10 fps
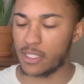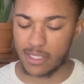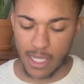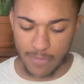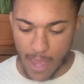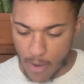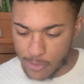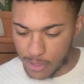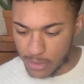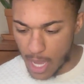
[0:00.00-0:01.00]
He said if every
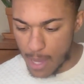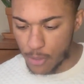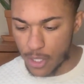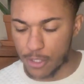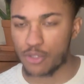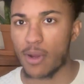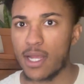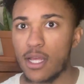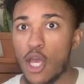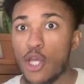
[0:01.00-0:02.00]
single time you're in a
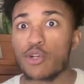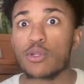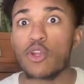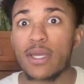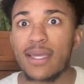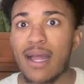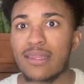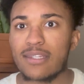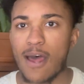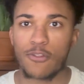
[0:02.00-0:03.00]
trade, you're looking at
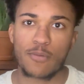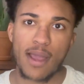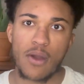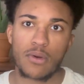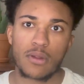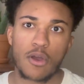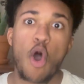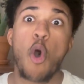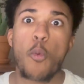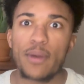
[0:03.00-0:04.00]
the dollar amount,
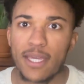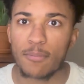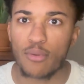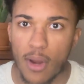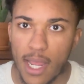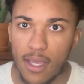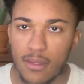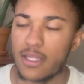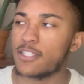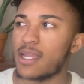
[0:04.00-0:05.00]
hoping and praying
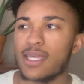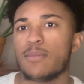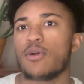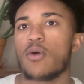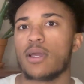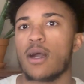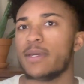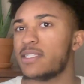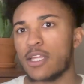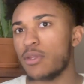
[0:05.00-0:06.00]
that's going to keep on going up,
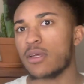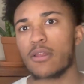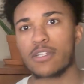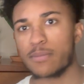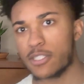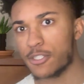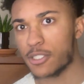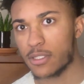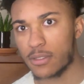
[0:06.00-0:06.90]
he said you need to close a position.